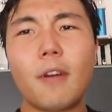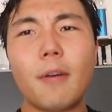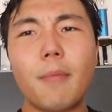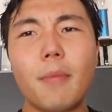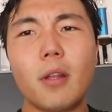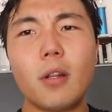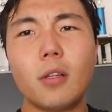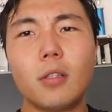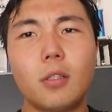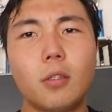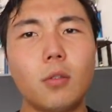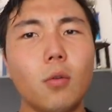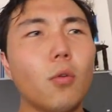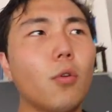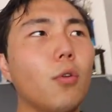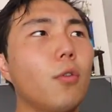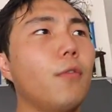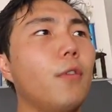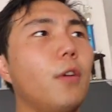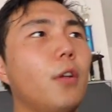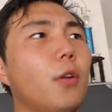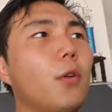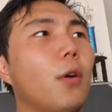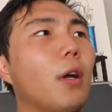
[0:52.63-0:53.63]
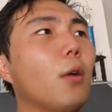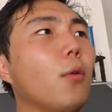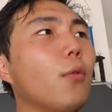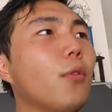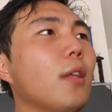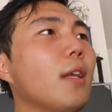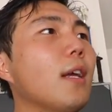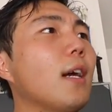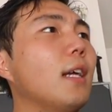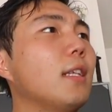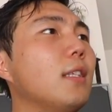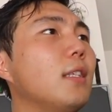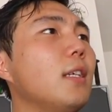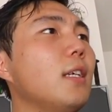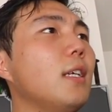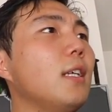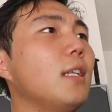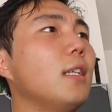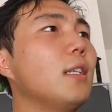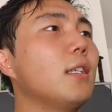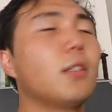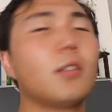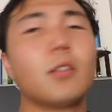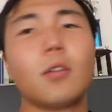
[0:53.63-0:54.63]
I made a tutorial video. I don't think I
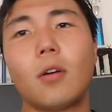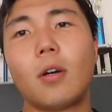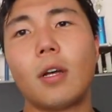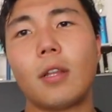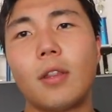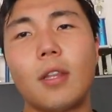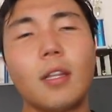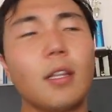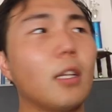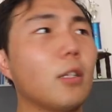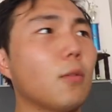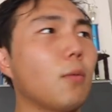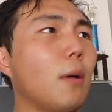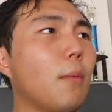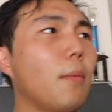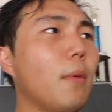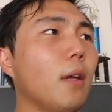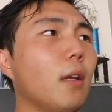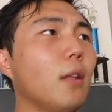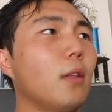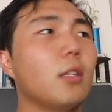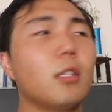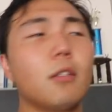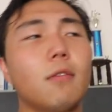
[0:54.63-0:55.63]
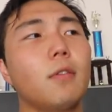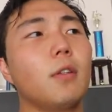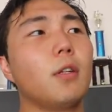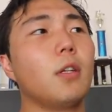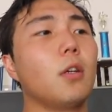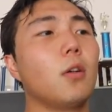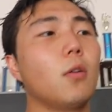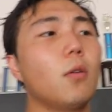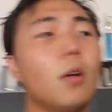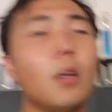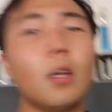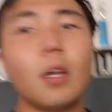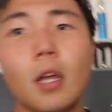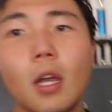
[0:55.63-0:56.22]
did. So I think that's why I'm making this video.